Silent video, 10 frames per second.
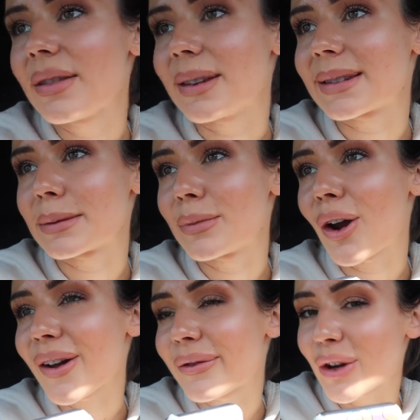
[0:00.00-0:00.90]
There's some
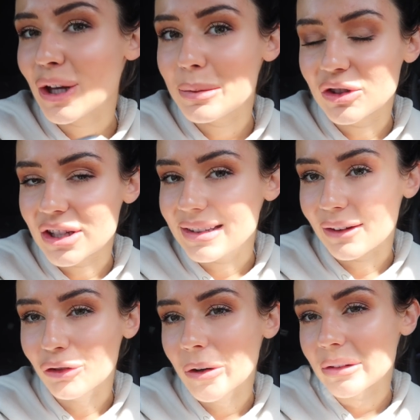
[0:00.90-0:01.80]
light funky machines that
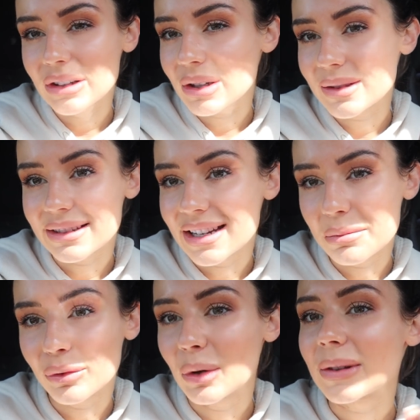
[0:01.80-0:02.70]
I've not actually used in here
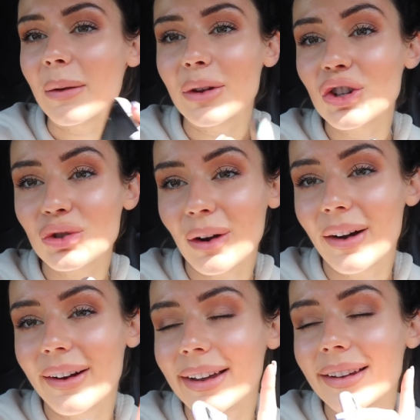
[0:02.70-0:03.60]
before, so I'm gonna
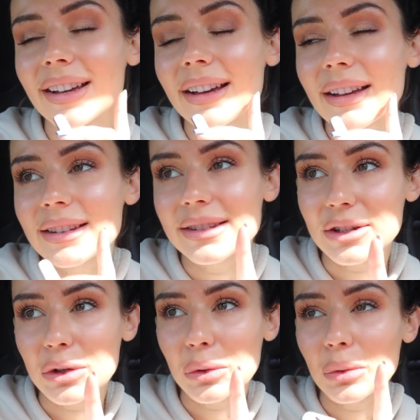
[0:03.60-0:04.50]
try
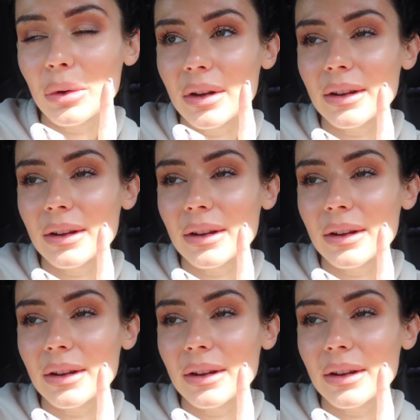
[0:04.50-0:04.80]
use